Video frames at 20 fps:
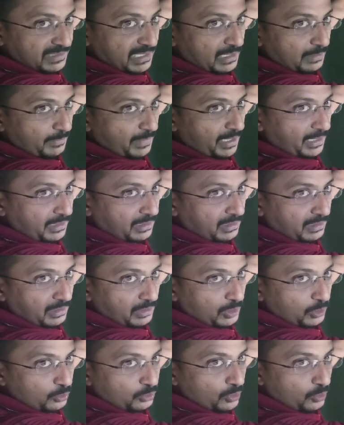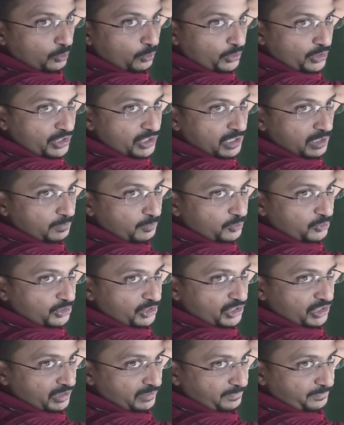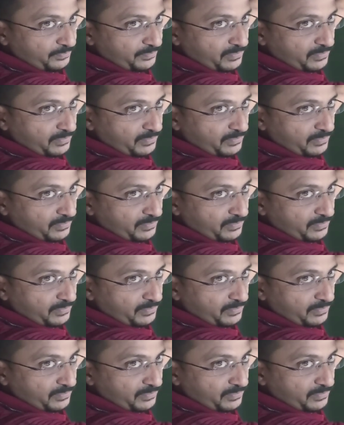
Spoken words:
that marker to the original position,